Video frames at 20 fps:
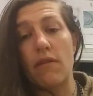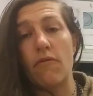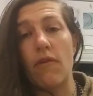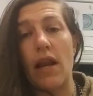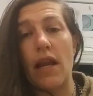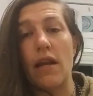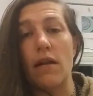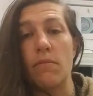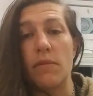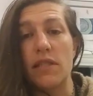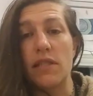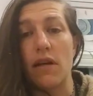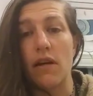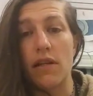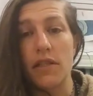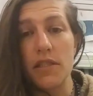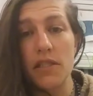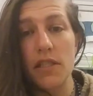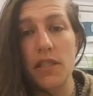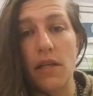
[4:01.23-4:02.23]
Rainer
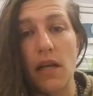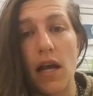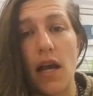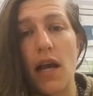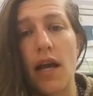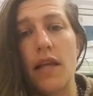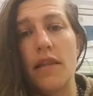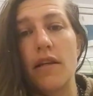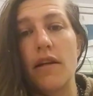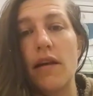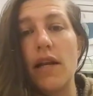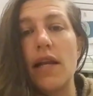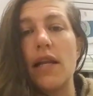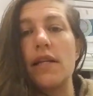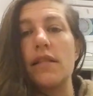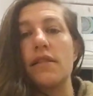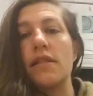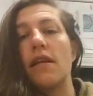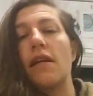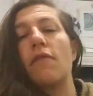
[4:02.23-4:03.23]
massage, there
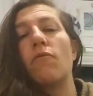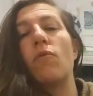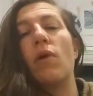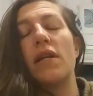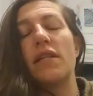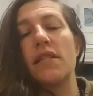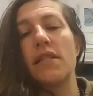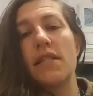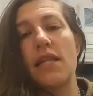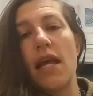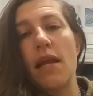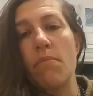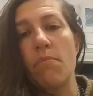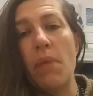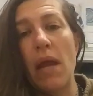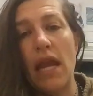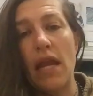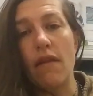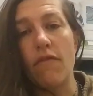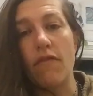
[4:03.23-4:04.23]
is a 1 to 10
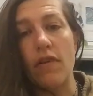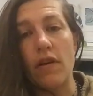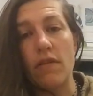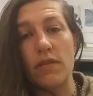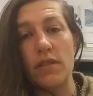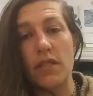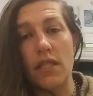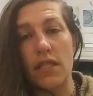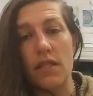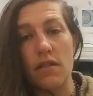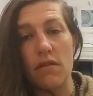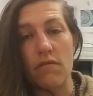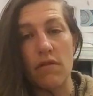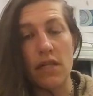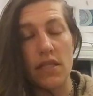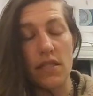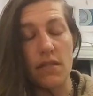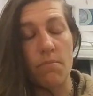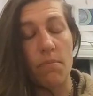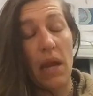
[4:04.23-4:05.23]
pain frequency, so it
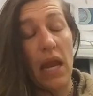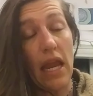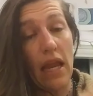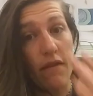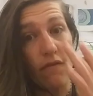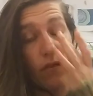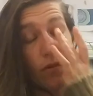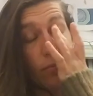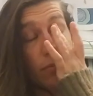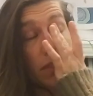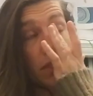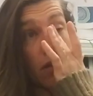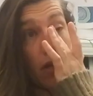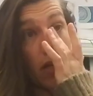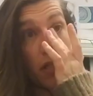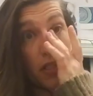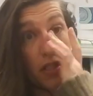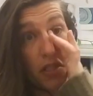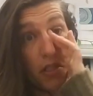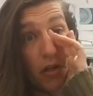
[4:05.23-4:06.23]
is a painful
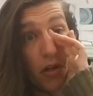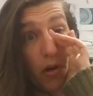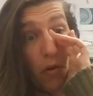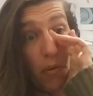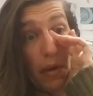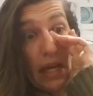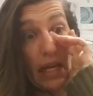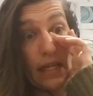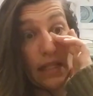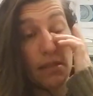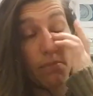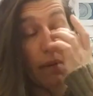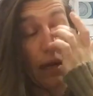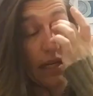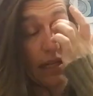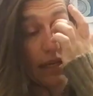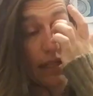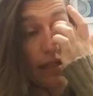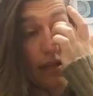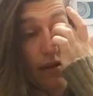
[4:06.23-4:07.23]
massage, and you go in
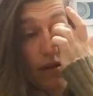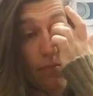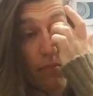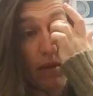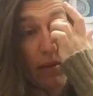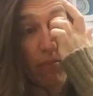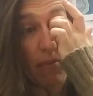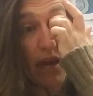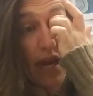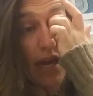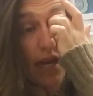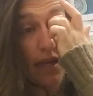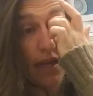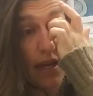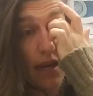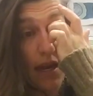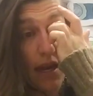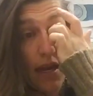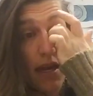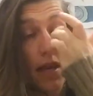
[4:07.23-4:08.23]
expecting there to be pain.
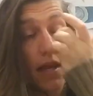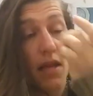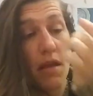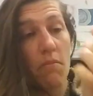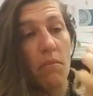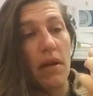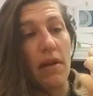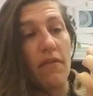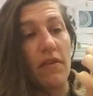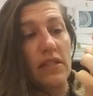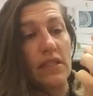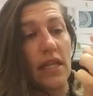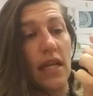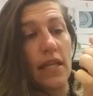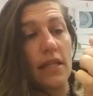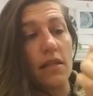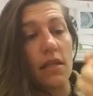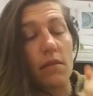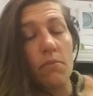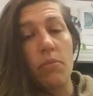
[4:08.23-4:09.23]
But if it's
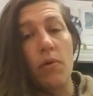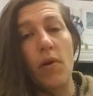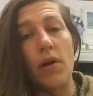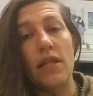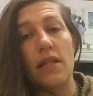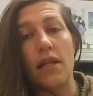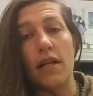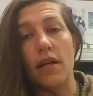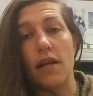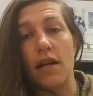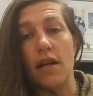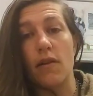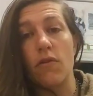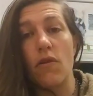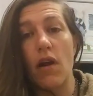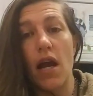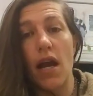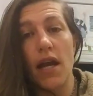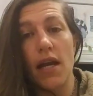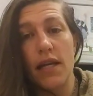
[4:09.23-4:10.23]
getting to the point that you're going to
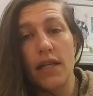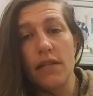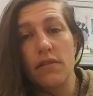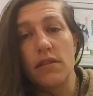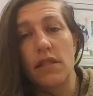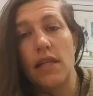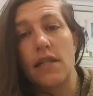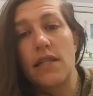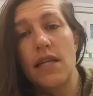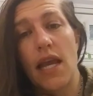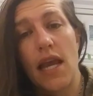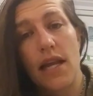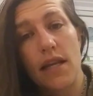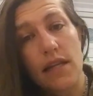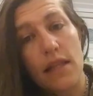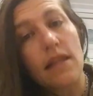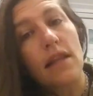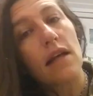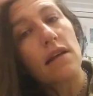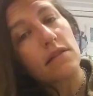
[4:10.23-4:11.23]
cry, you say 10,
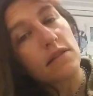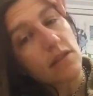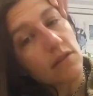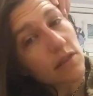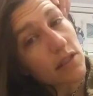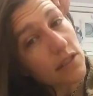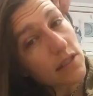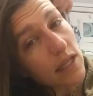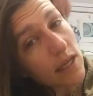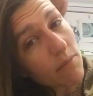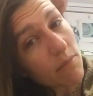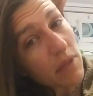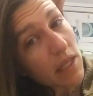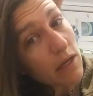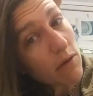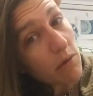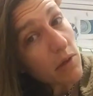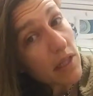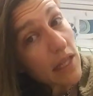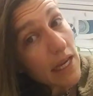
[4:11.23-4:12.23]
and they'll do the same
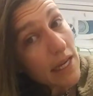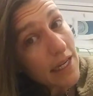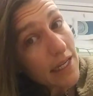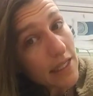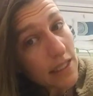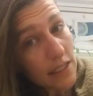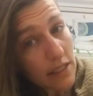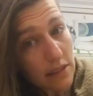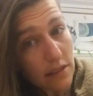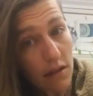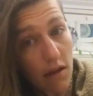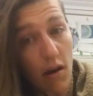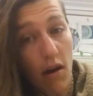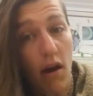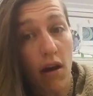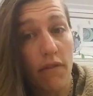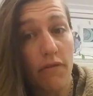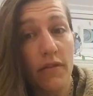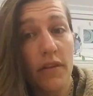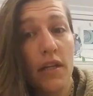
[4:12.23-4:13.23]
thing where they ease
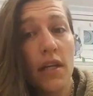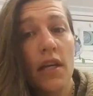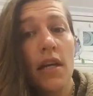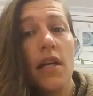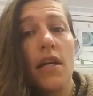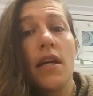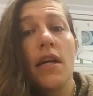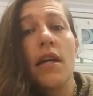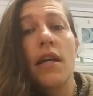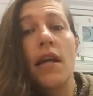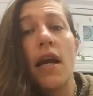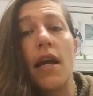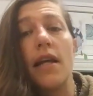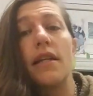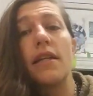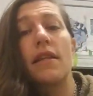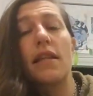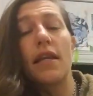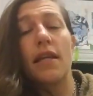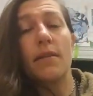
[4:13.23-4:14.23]
off, kind
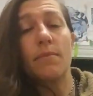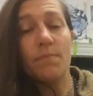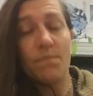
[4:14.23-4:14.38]
of thing.